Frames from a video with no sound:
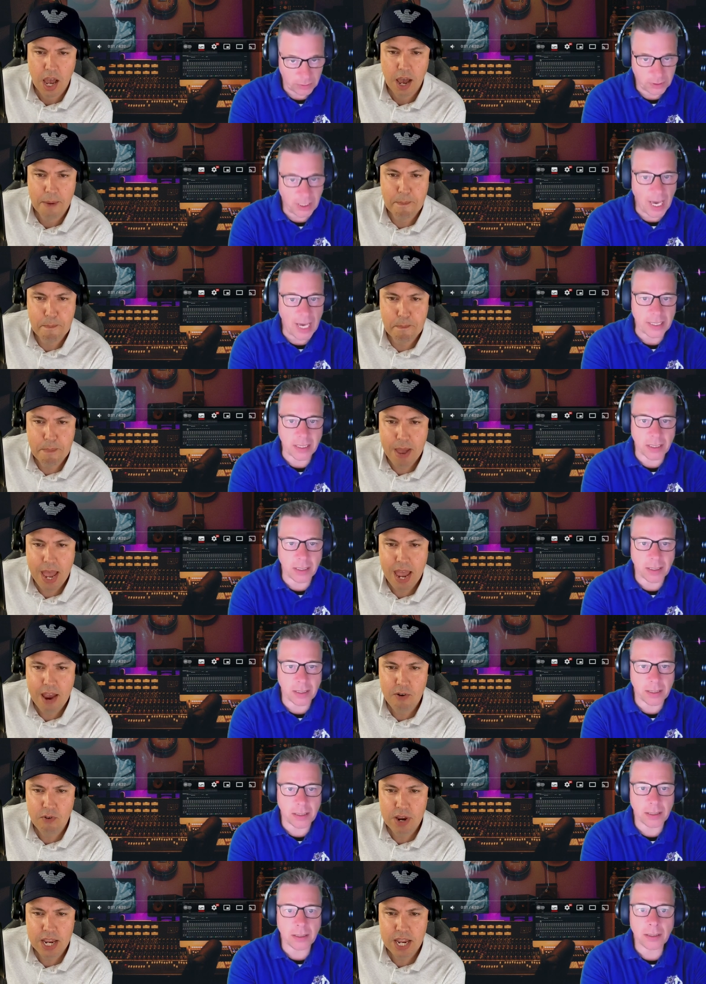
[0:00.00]
Speaker 1: Yes.
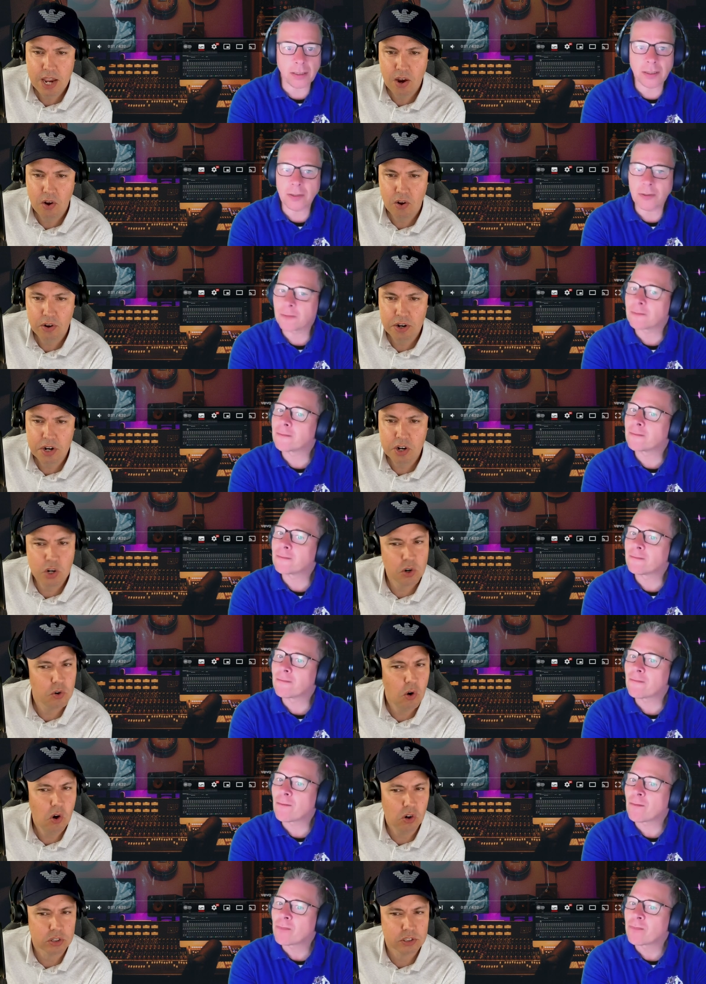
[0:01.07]
Mary on a
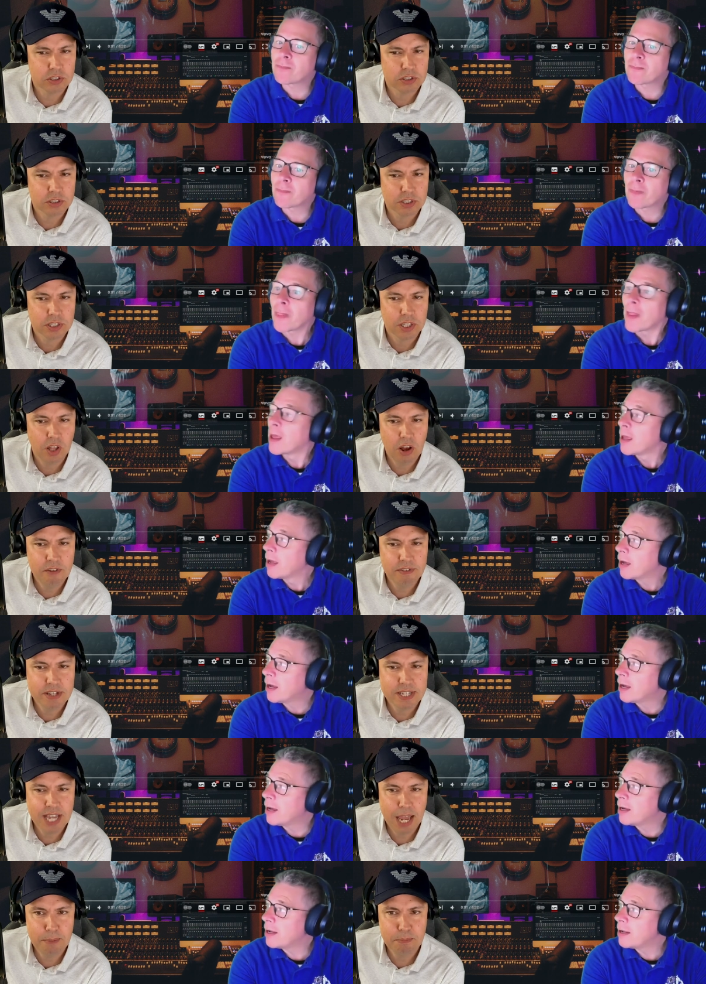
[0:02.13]
Cross, live in
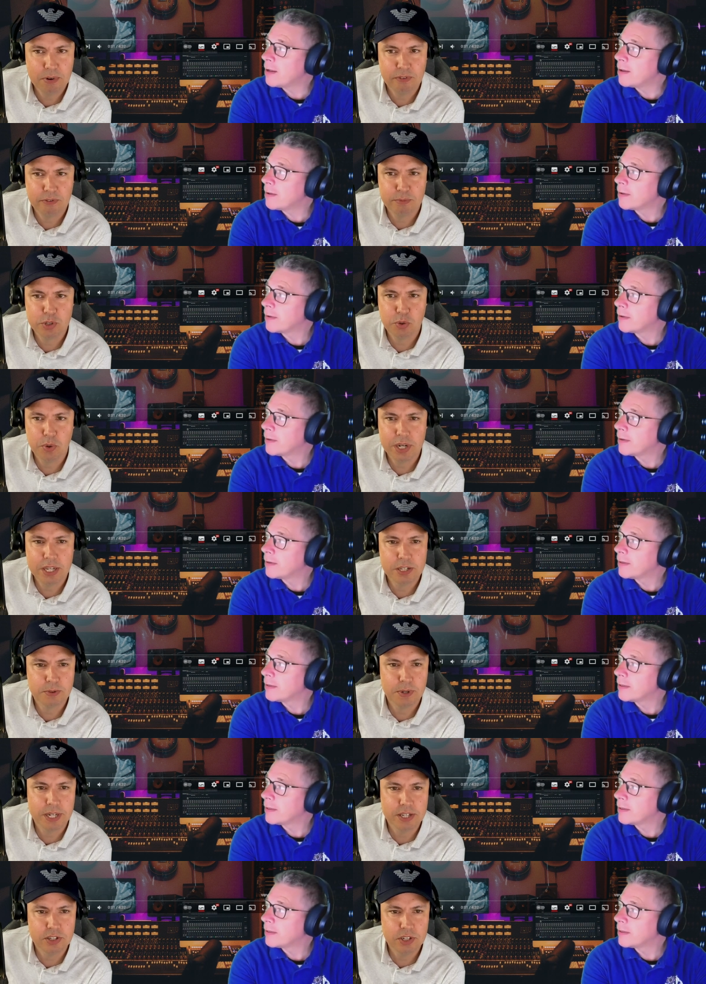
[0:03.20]
Tampa uh, from ah.
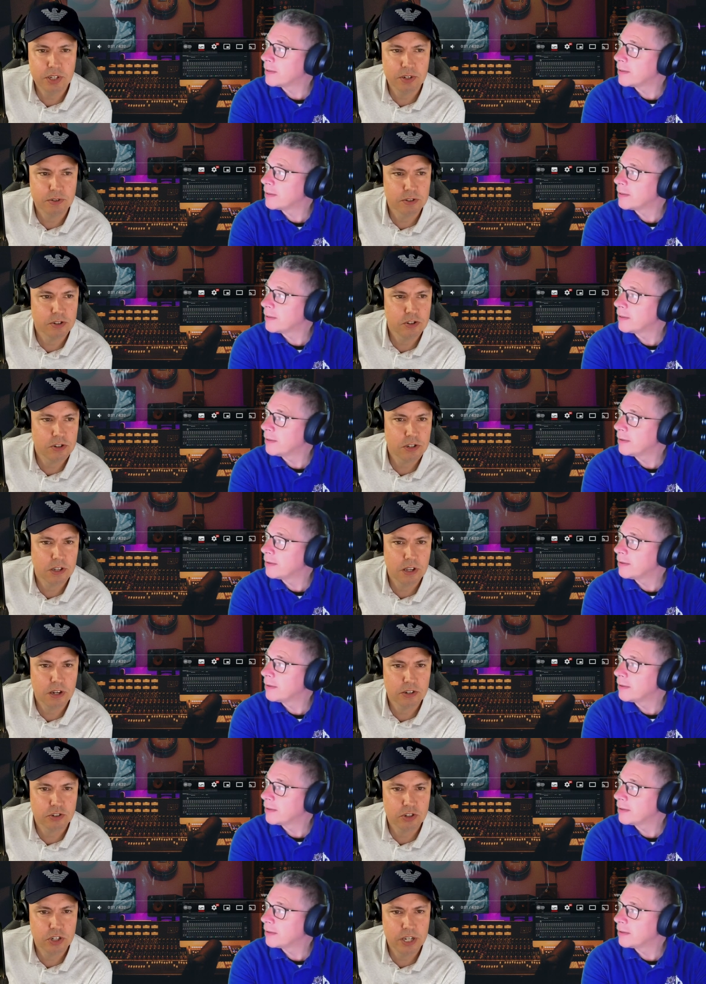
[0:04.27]
2022, so just
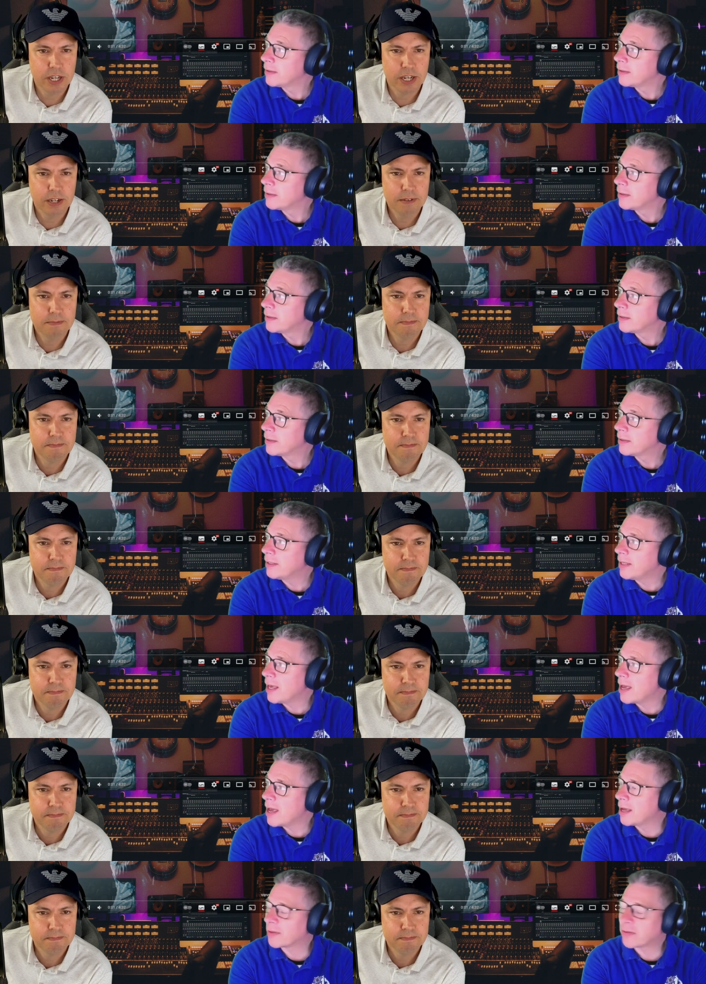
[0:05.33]
last year.
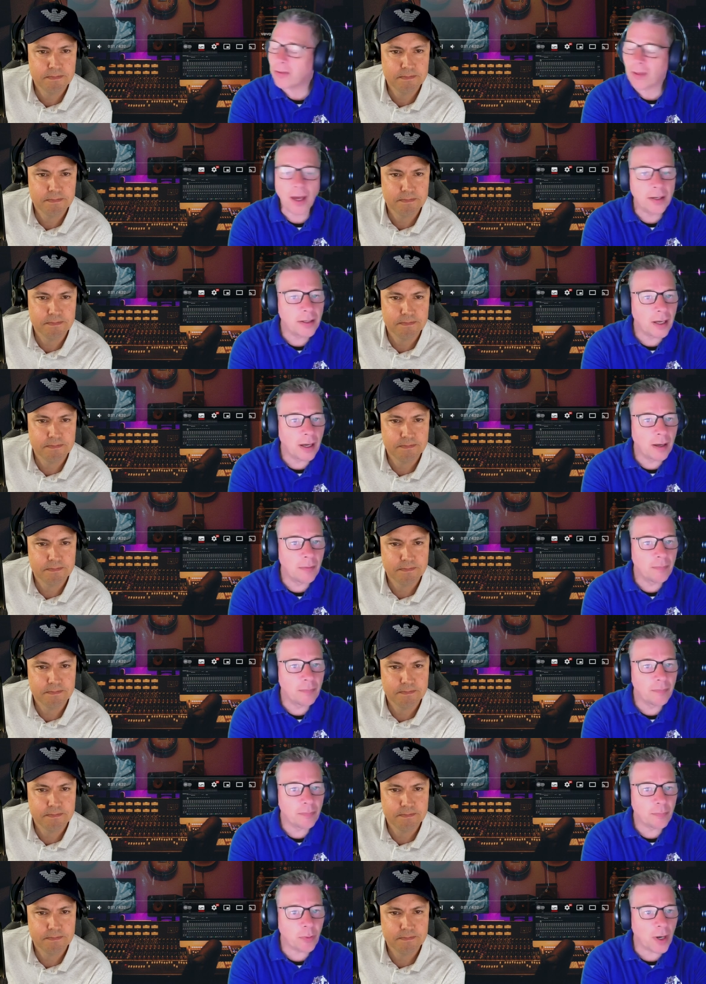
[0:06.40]
Speaker 2: Yes, and
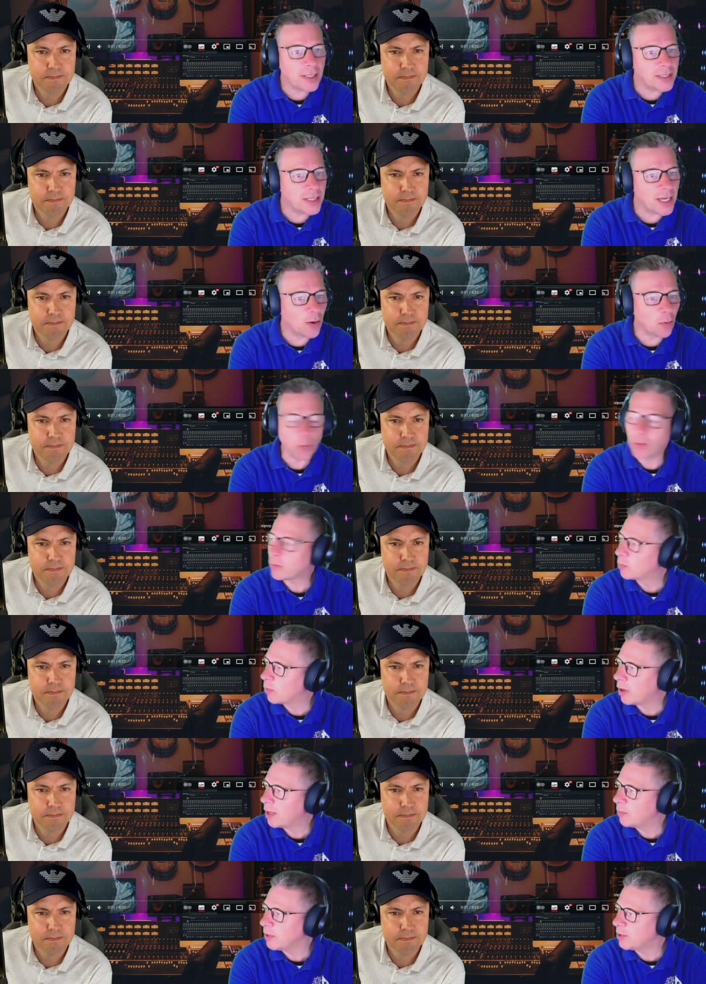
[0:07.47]
um, pray tell,
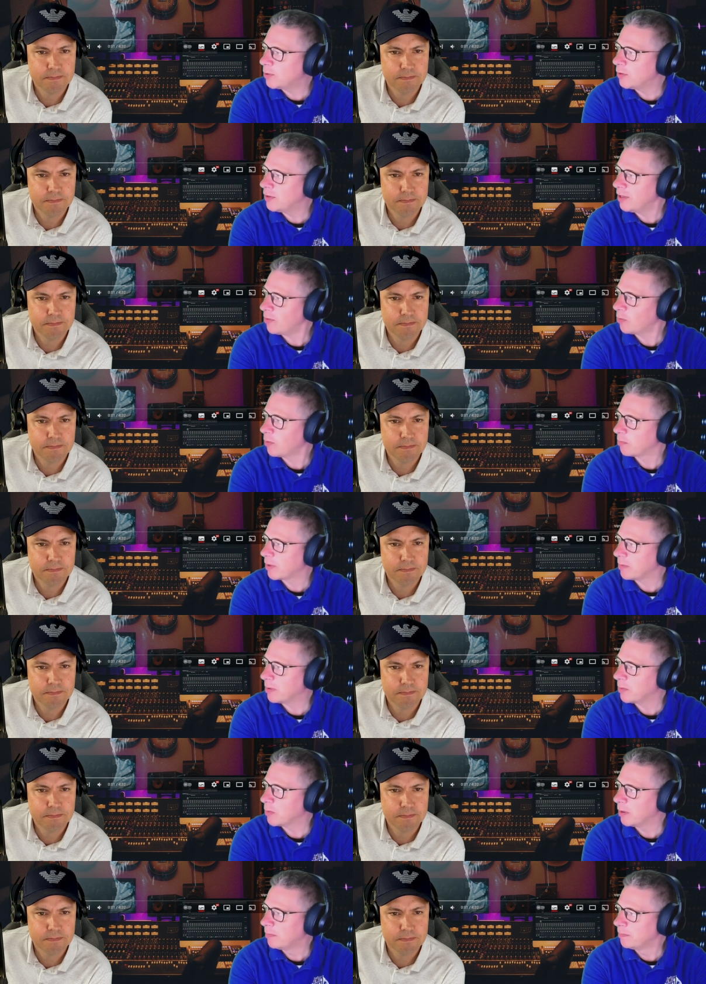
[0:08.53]
why are we doing this one,
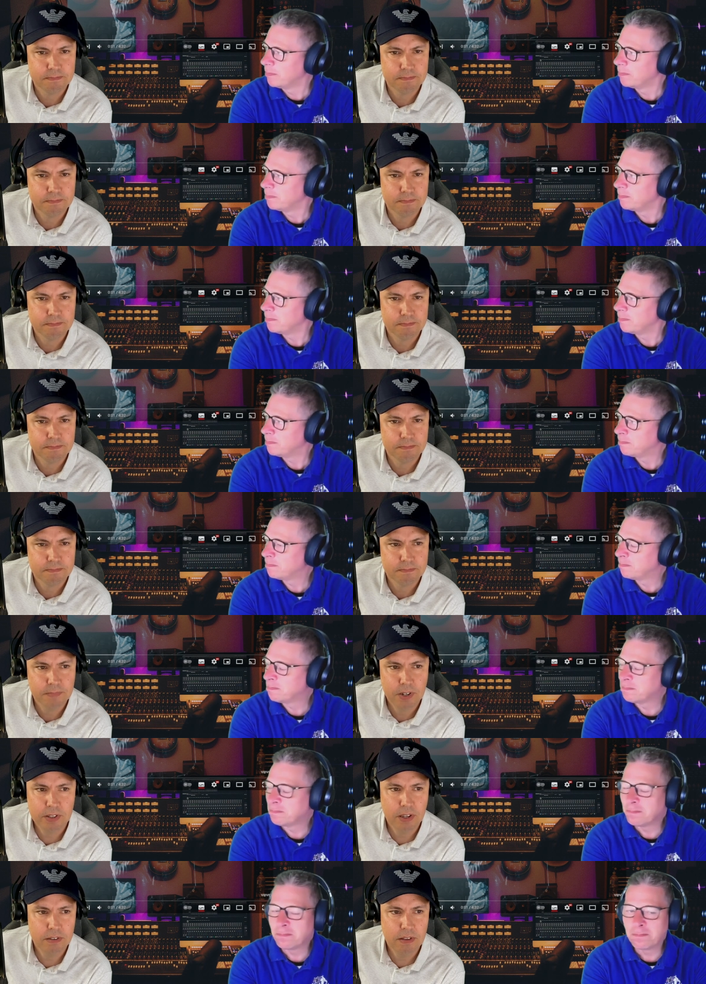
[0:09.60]
BP1? I
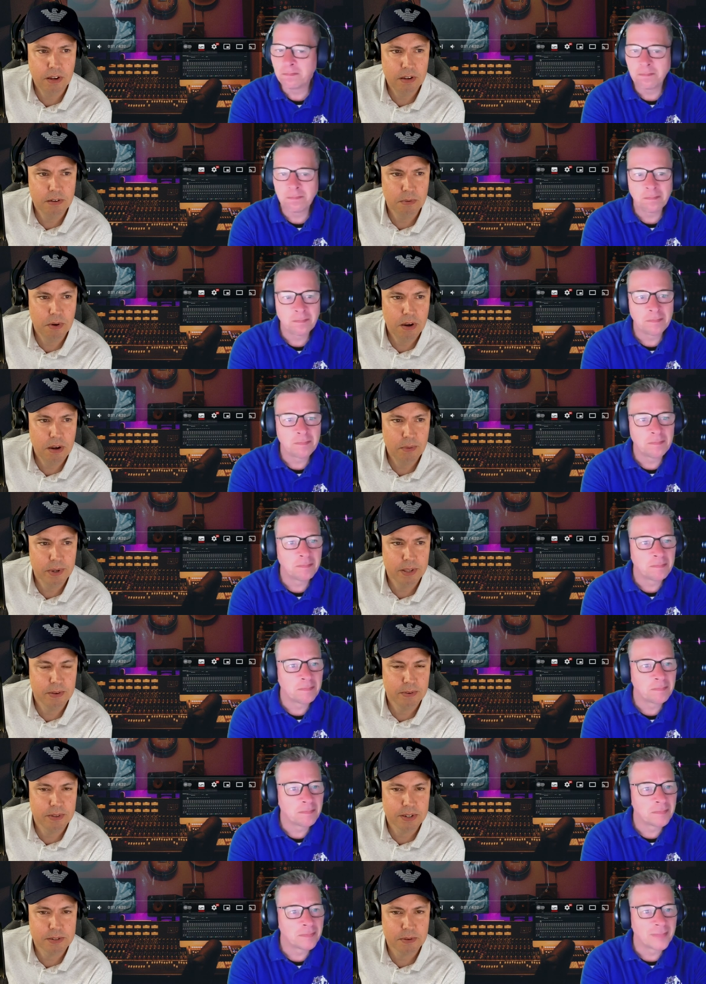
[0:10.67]
Speaker 1: don't know. Why are we doing
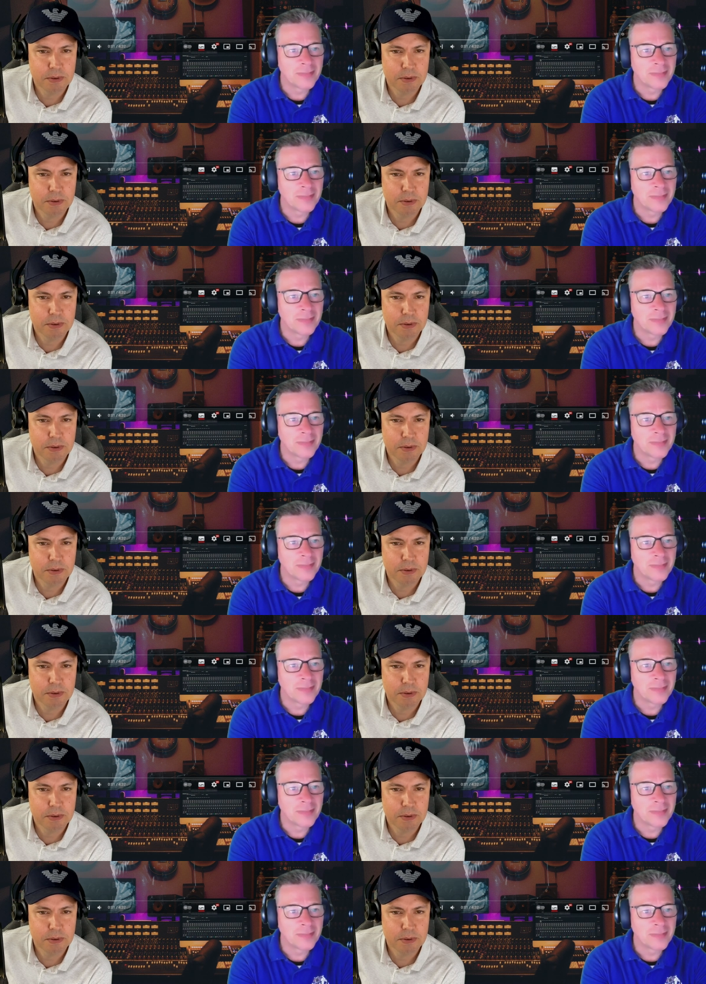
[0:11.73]
this one,